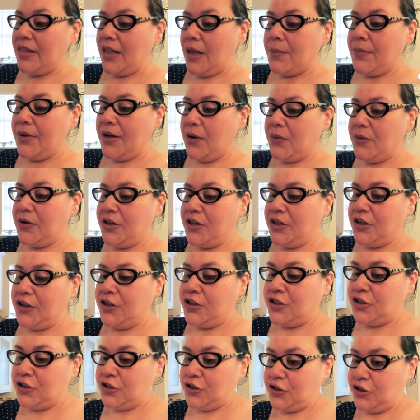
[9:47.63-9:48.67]
but I want to
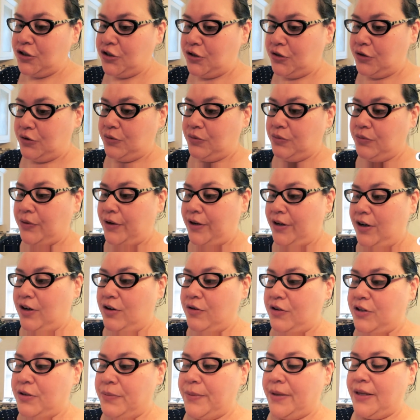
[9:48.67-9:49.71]
encourage you to do right along
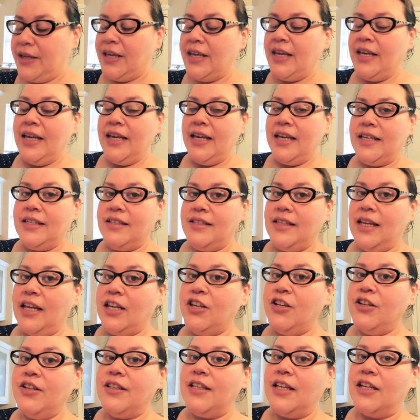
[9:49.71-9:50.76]
with me, is take
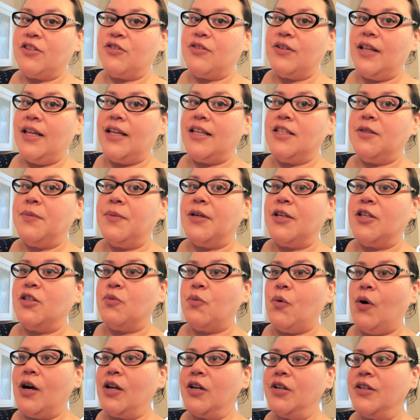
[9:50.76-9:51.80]
your electrolytes, because
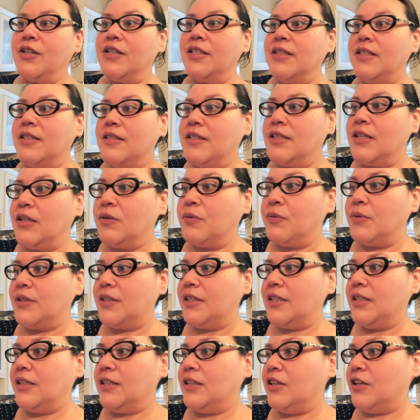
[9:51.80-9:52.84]
water is
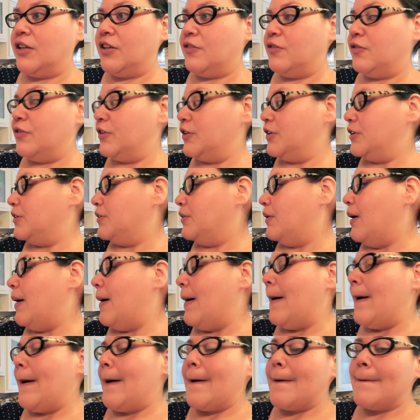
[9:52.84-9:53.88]
really good for you,
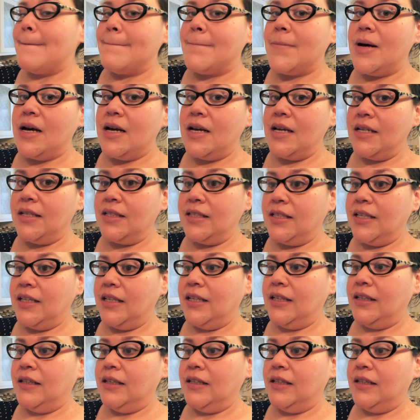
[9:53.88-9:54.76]
but